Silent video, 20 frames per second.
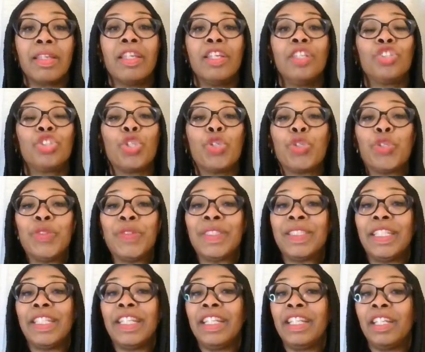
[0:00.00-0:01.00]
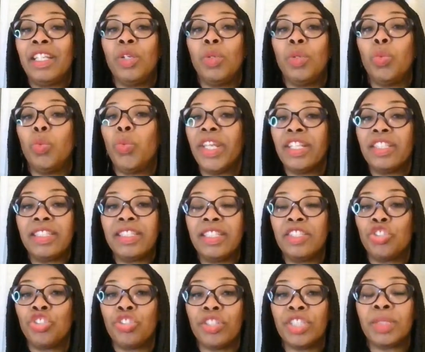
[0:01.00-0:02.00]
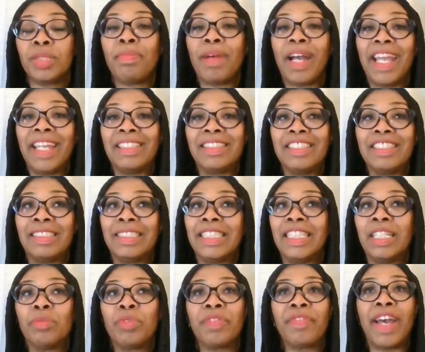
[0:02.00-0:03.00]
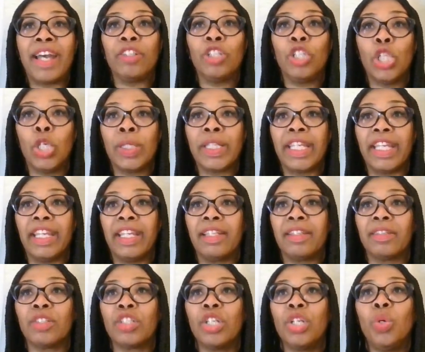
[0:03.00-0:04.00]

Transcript: So you see, we didn't just buy this thing without looking.